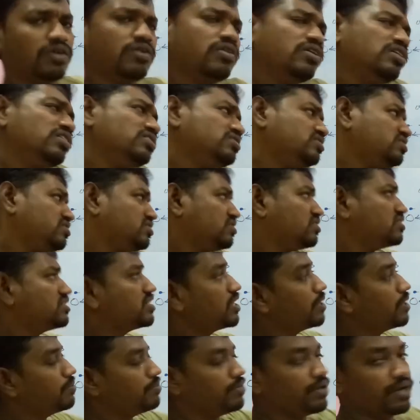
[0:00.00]
or else
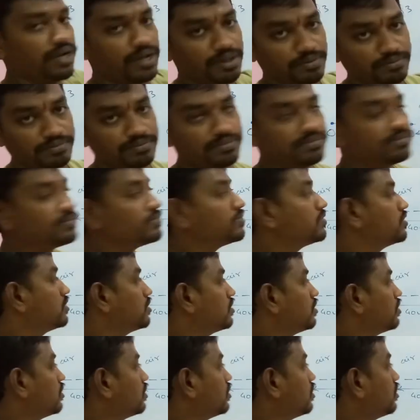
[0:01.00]
same medium.
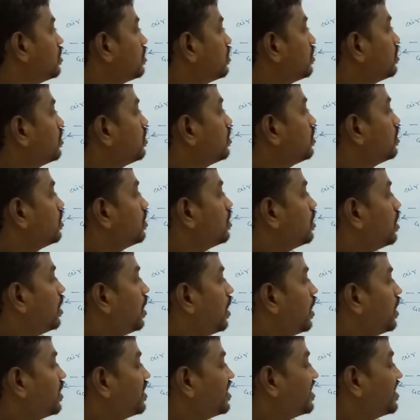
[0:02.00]
And